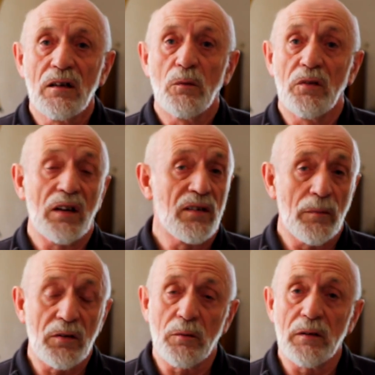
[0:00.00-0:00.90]
was then
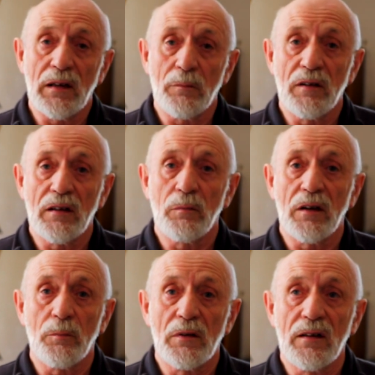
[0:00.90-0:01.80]
subsequently apprehended
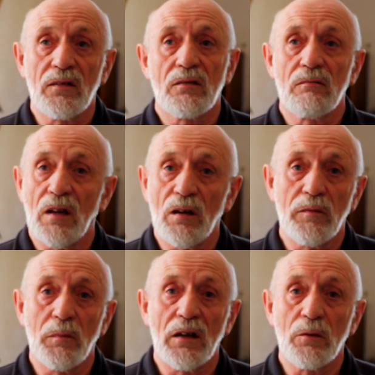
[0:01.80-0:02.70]
by the police half
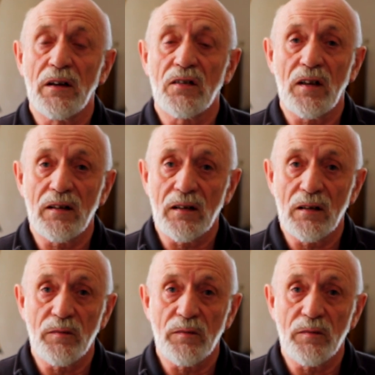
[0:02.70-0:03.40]
a mile away, standing in a